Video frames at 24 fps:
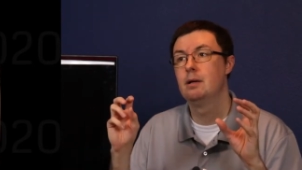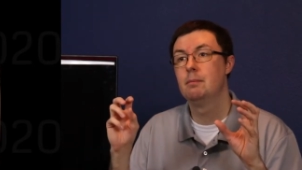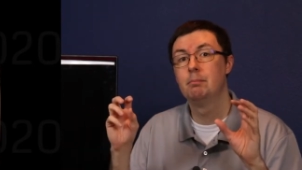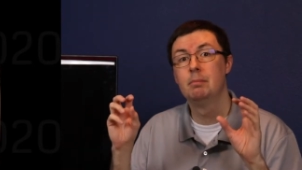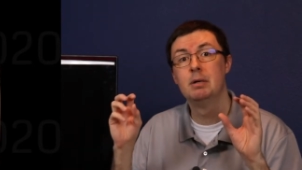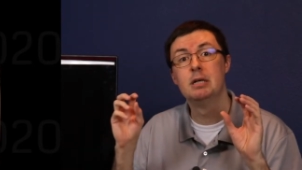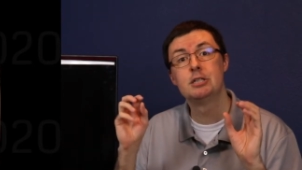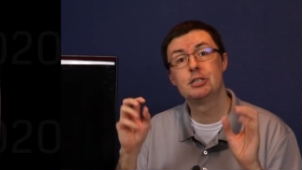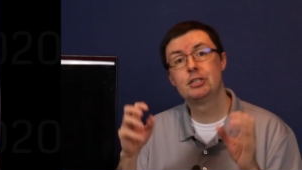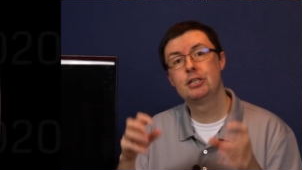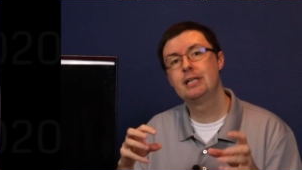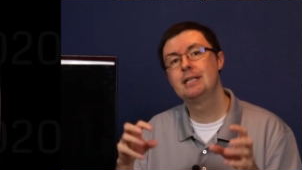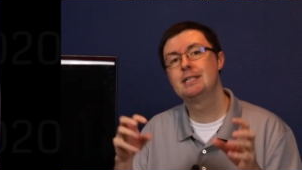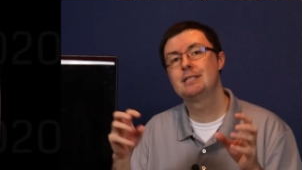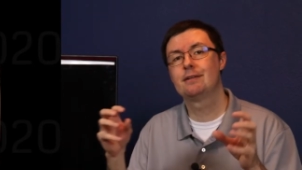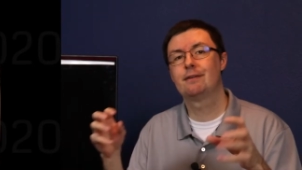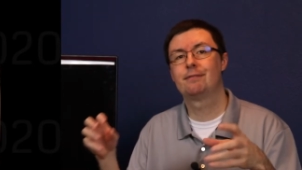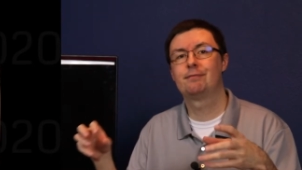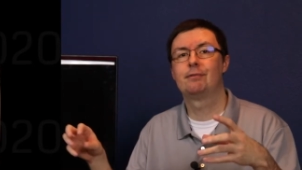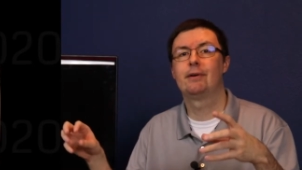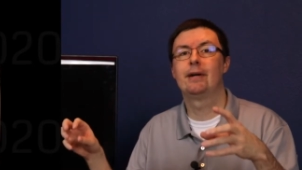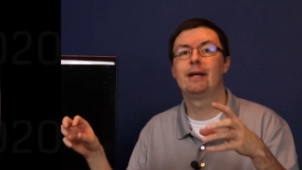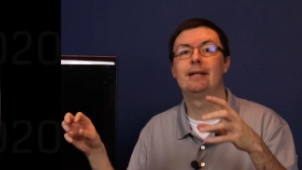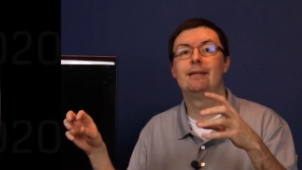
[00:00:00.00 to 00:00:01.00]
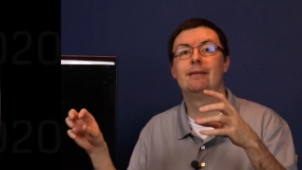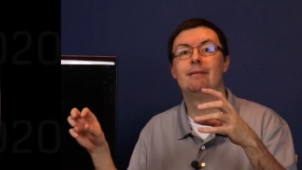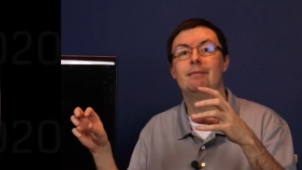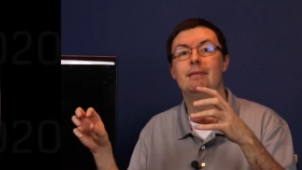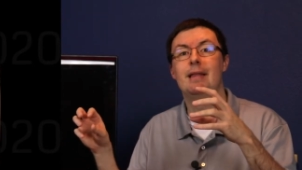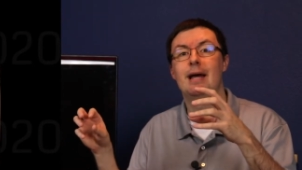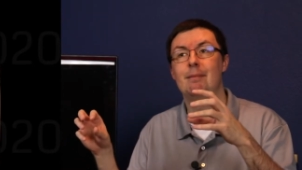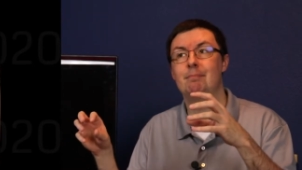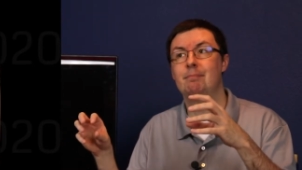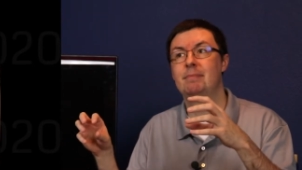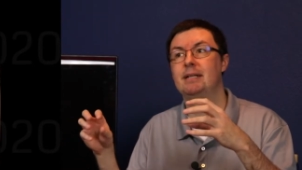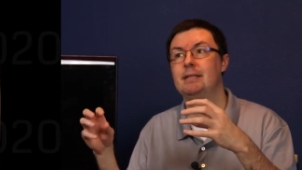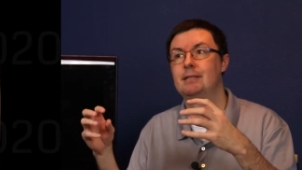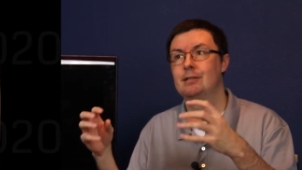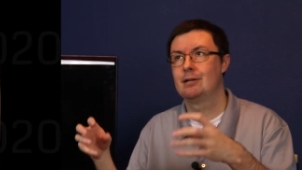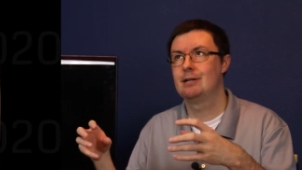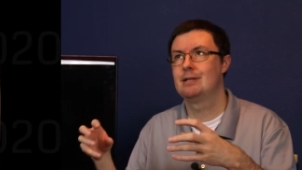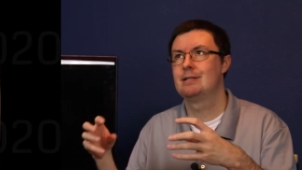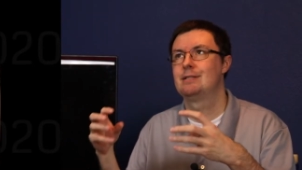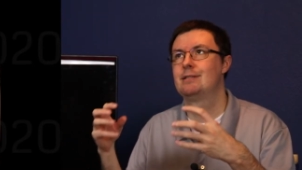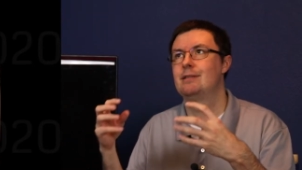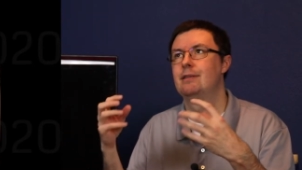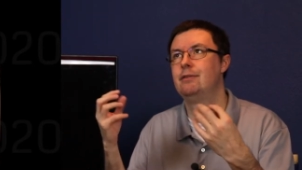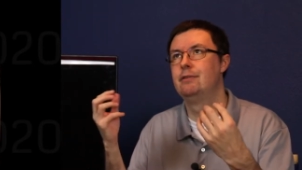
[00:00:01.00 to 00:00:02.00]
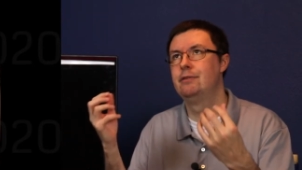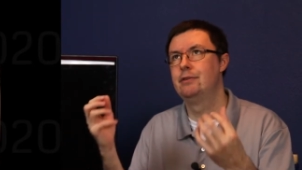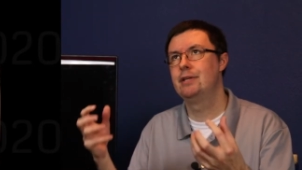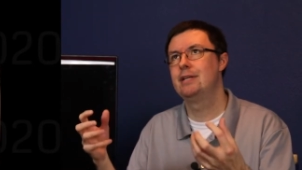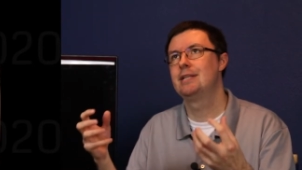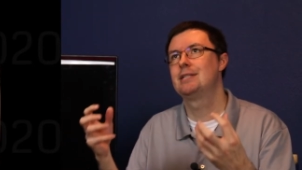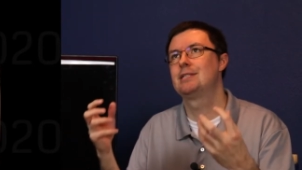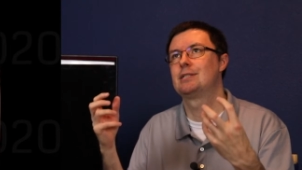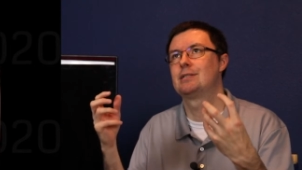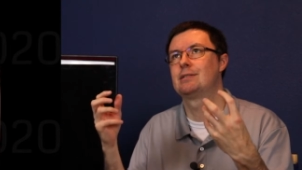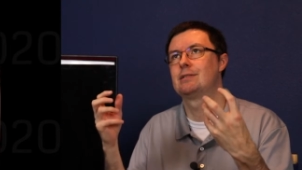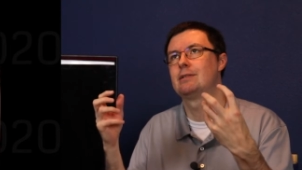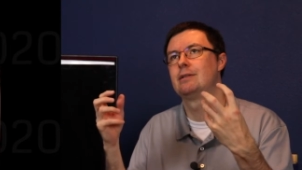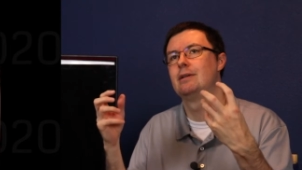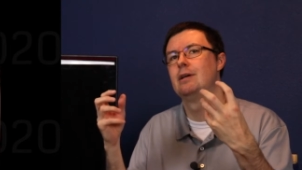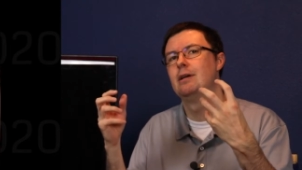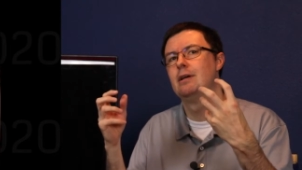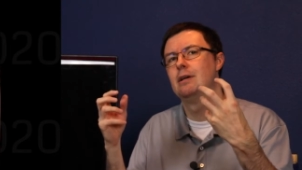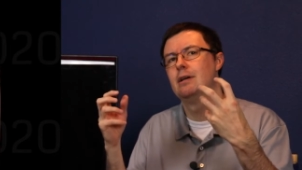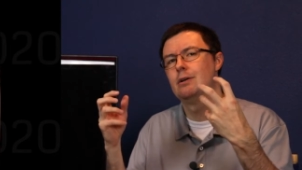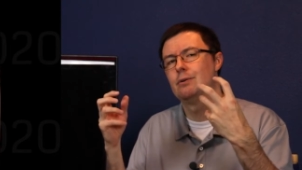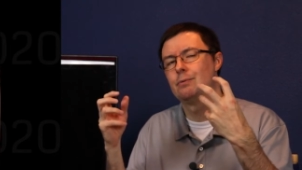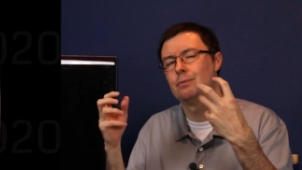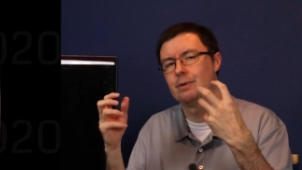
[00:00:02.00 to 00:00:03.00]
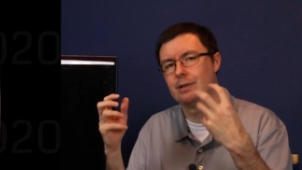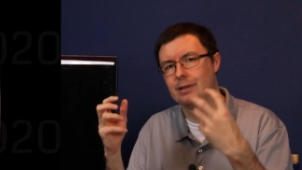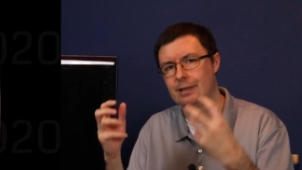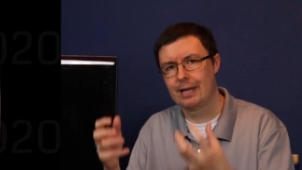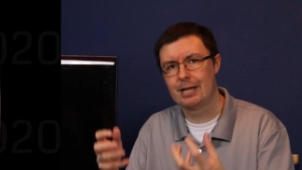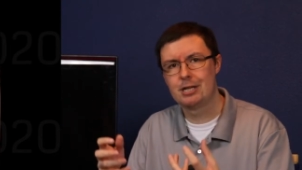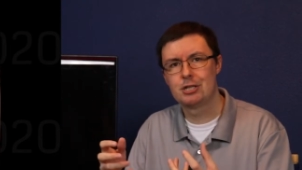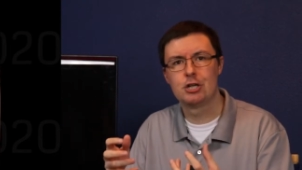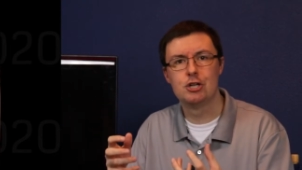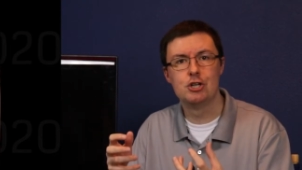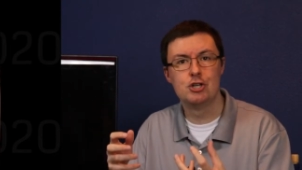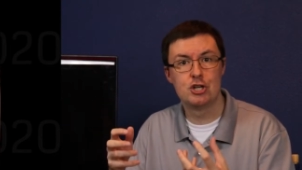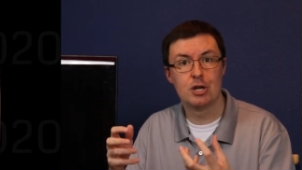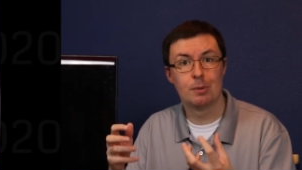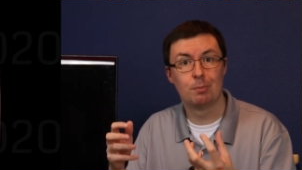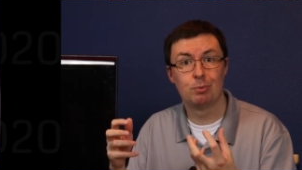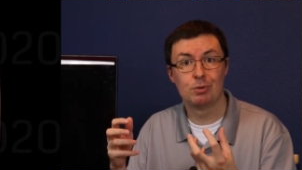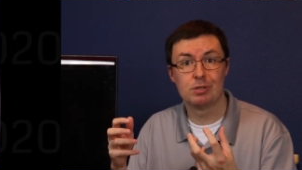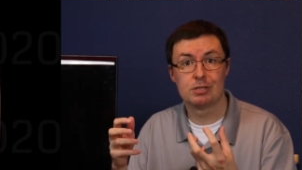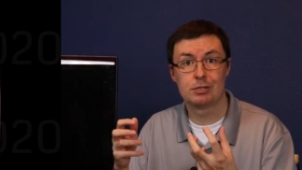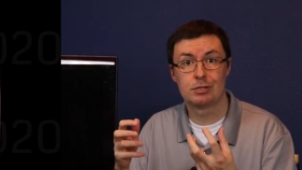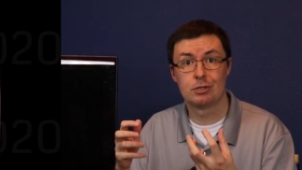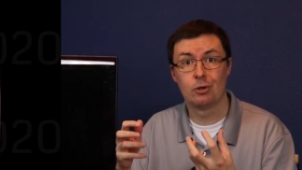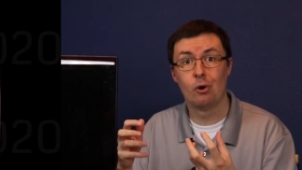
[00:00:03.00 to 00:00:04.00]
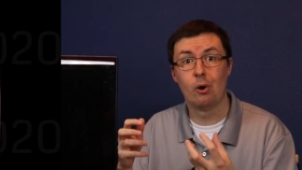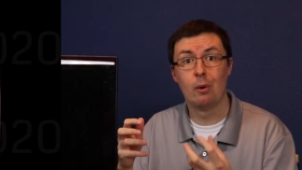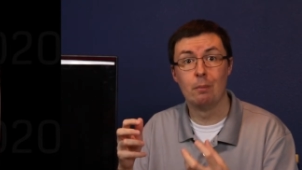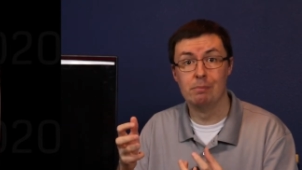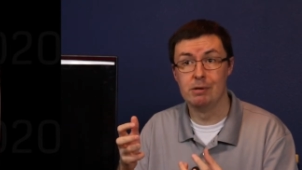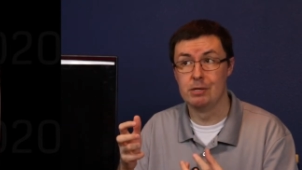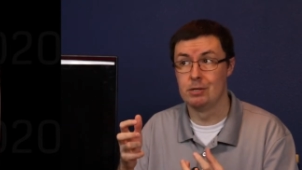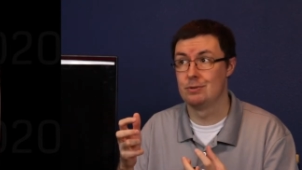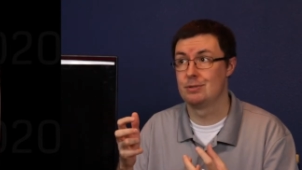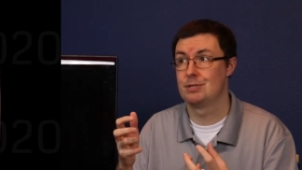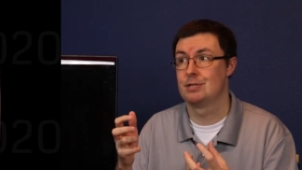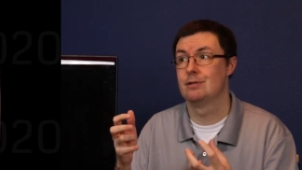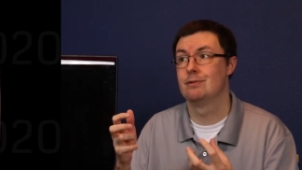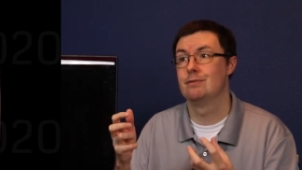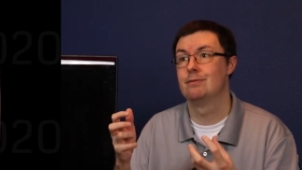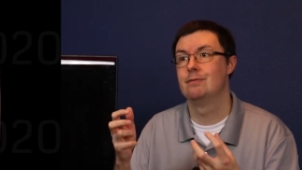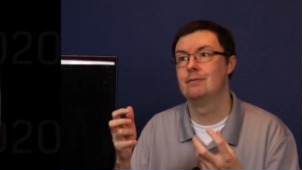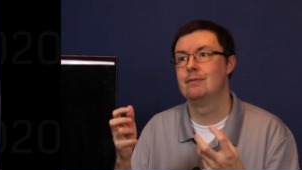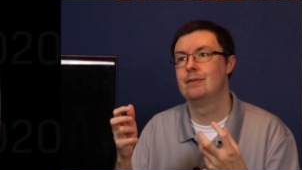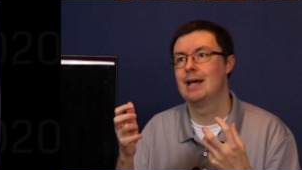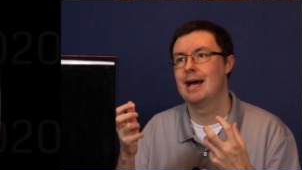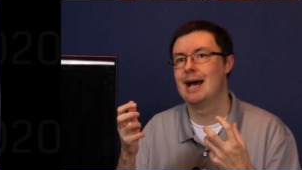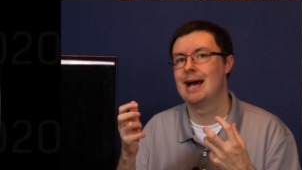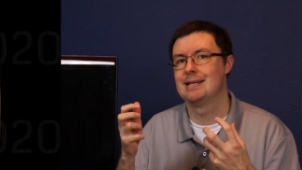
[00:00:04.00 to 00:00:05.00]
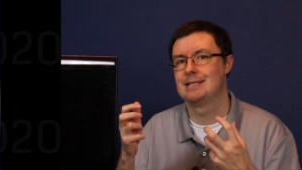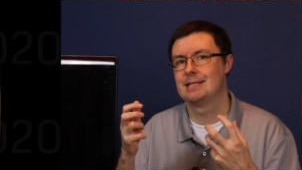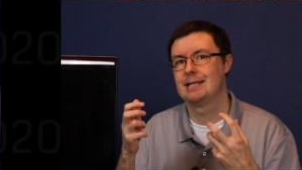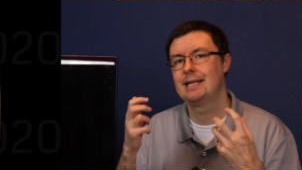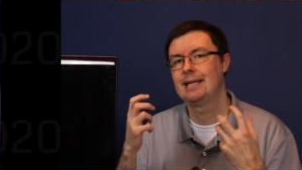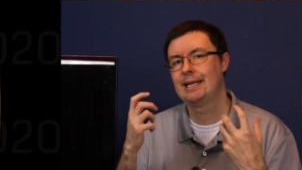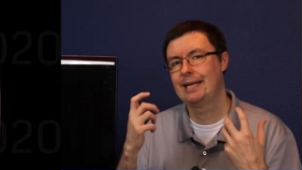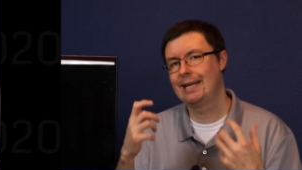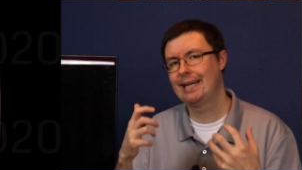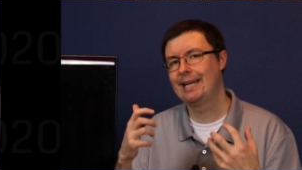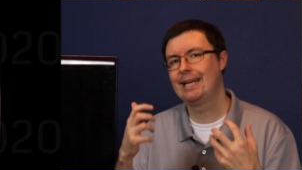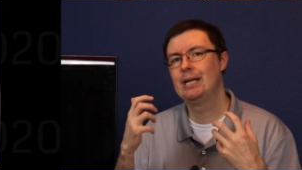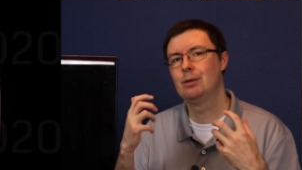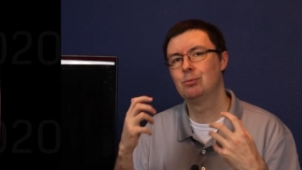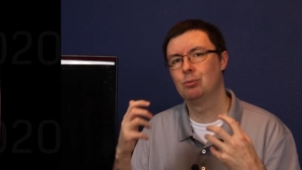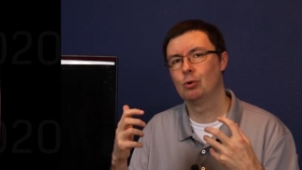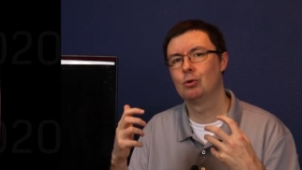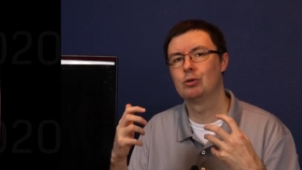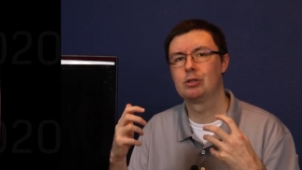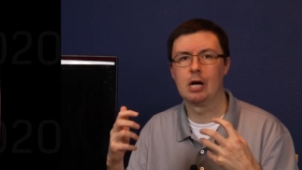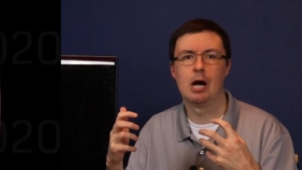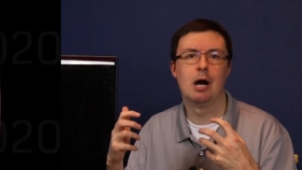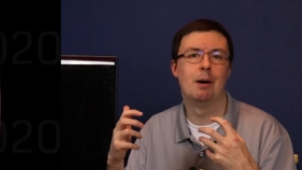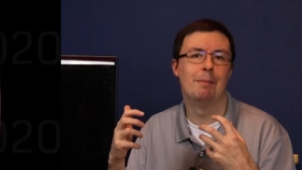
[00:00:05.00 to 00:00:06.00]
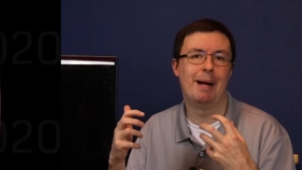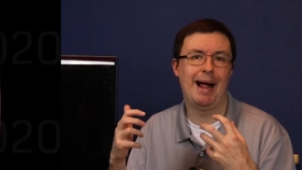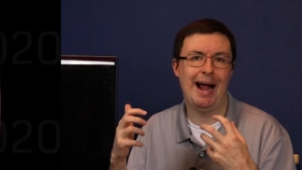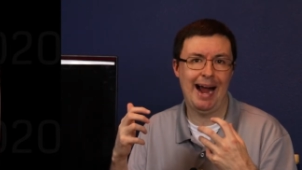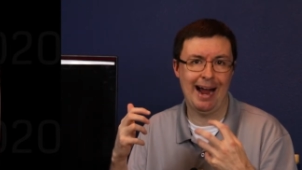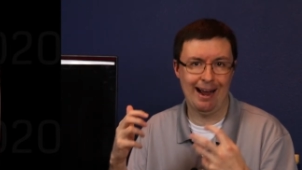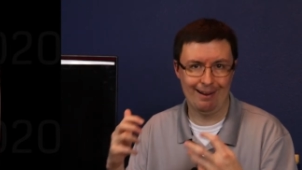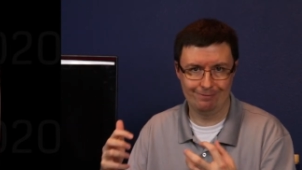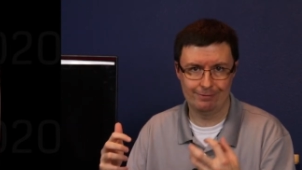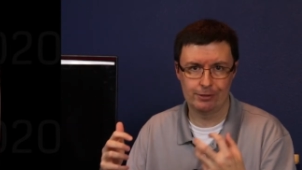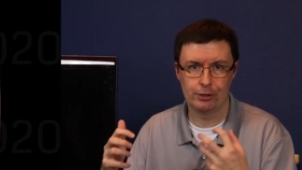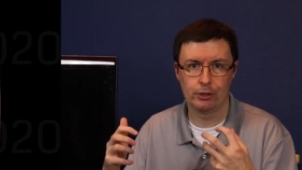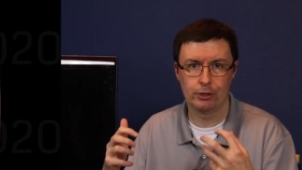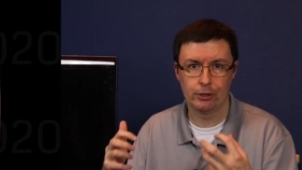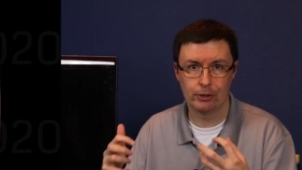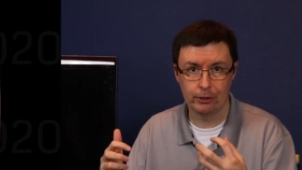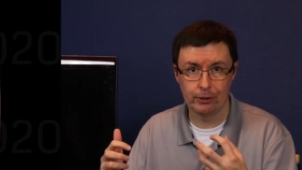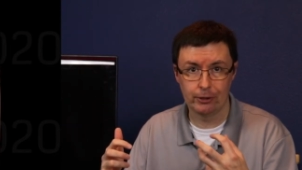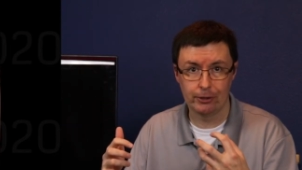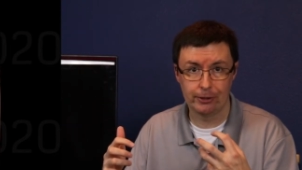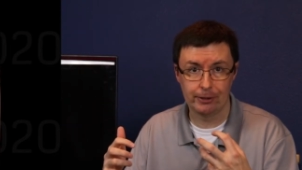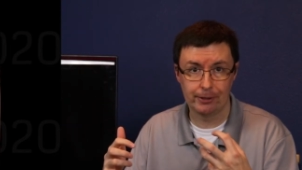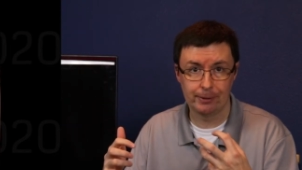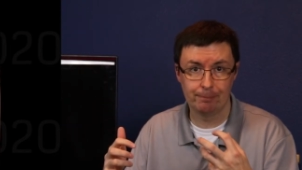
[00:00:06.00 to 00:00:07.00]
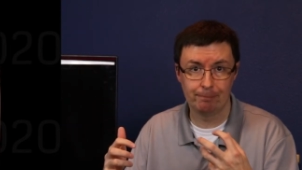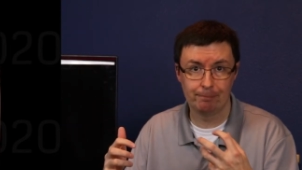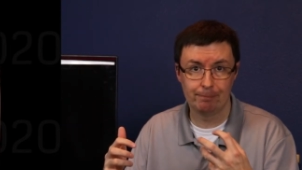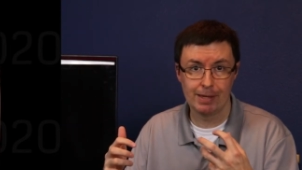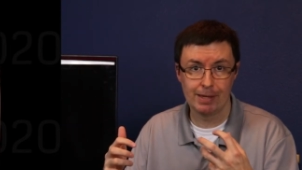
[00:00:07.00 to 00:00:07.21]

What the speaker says: But she is afraid that because this relationship was so abusive that he will come after her.